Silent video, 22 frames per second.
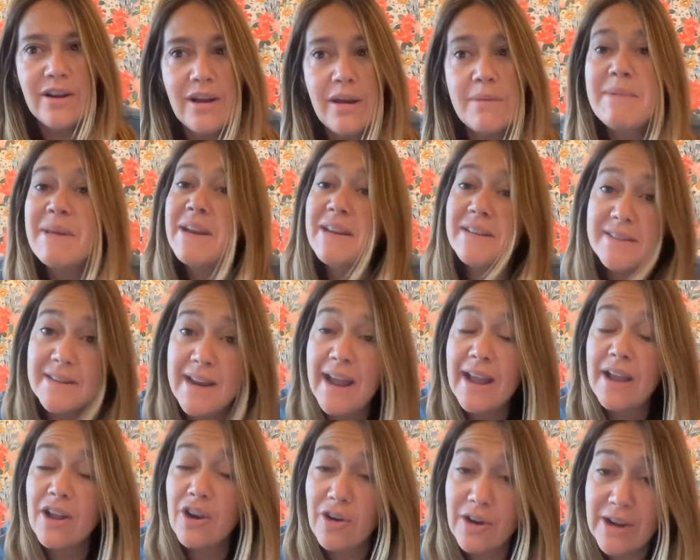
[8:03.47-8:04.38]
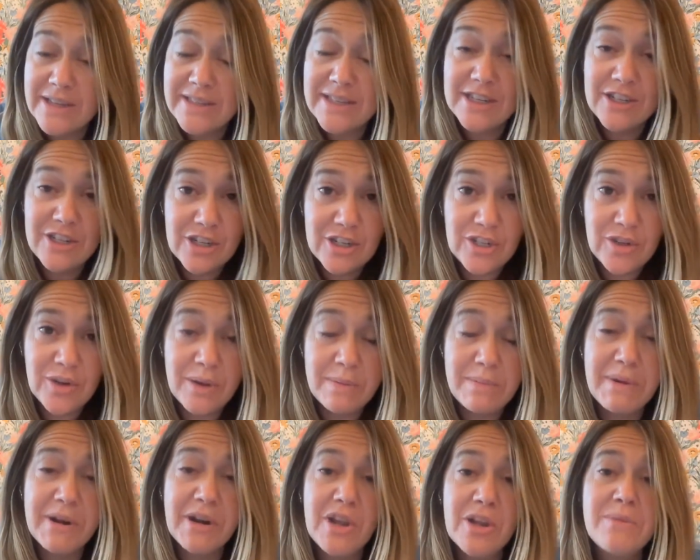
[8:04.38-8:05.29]
I mean, it's not crazy to do it,
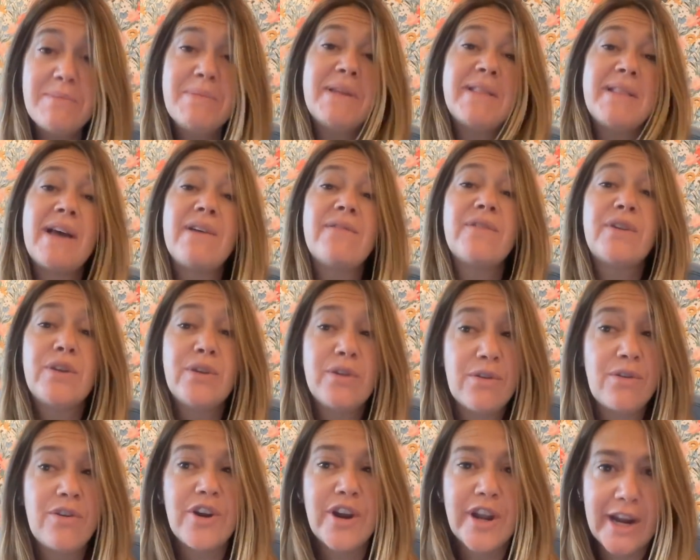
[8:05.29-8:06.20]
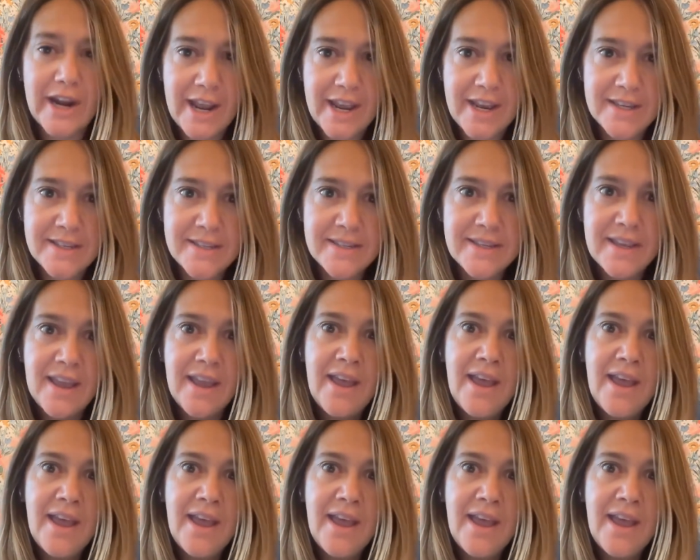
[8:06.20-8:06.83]
but it could be a lot for you to organize.